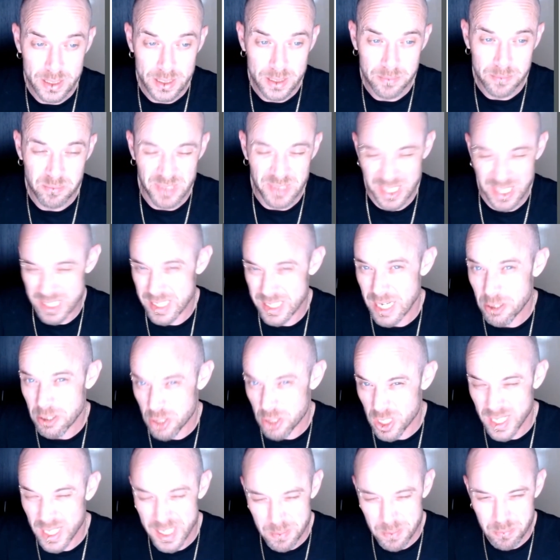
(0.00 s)

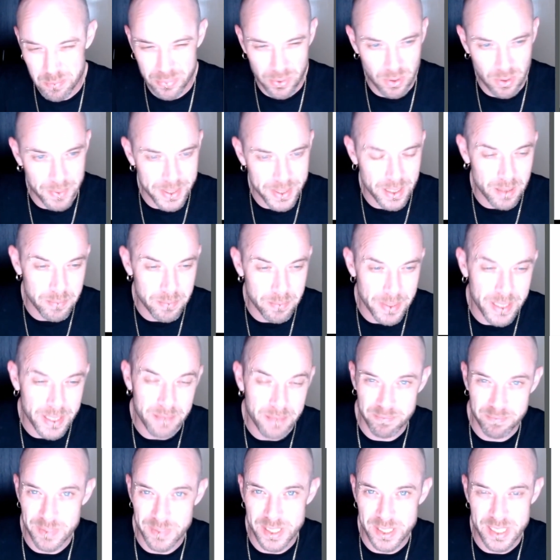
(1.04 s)
Essentially, it's probably going to be
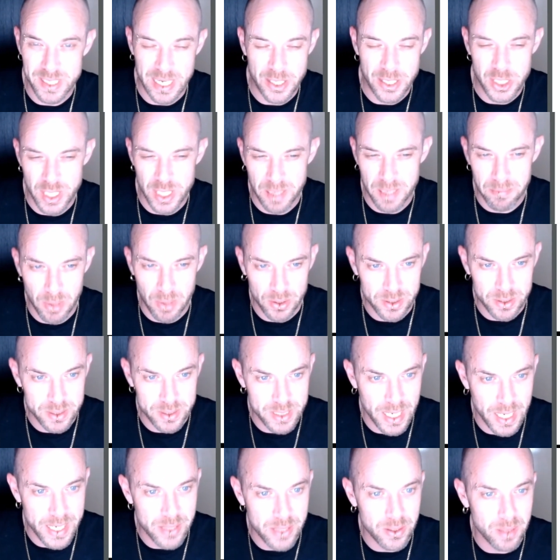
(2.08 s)
essentially a modern
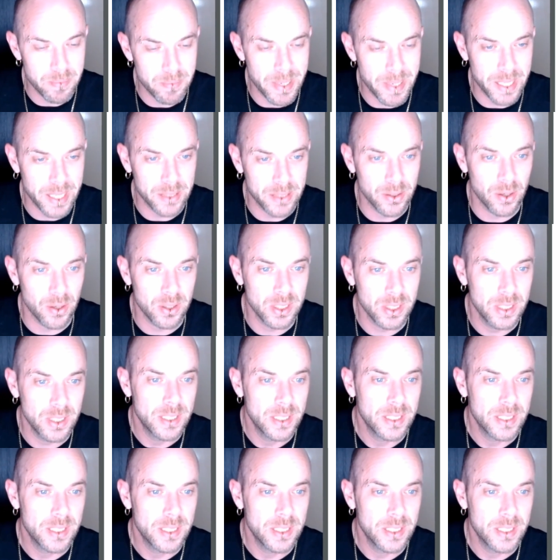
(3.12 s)
take on a pig dock.